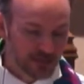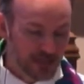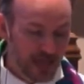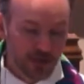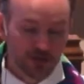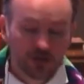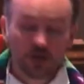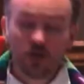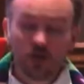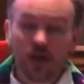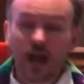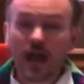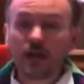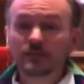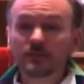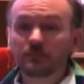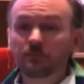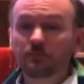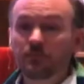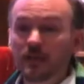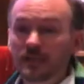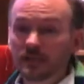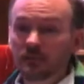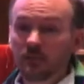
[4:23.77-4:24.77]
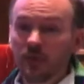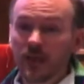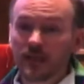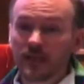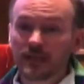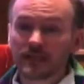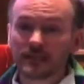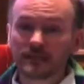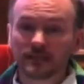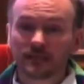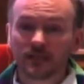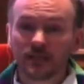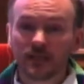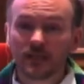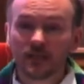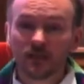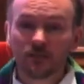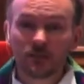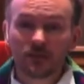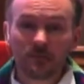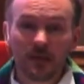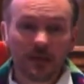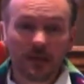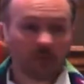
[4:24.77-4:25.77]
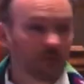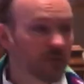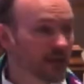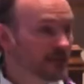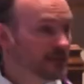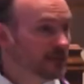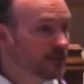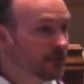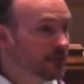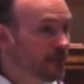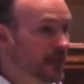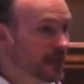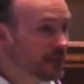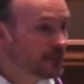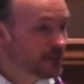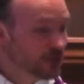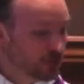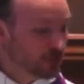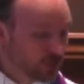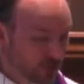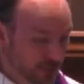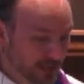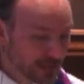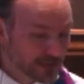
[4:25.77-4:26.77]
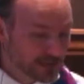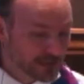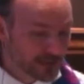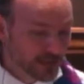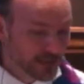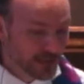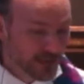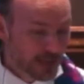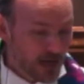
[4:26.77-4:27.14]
I don't know. I was bus buddies with my best friend, Chris.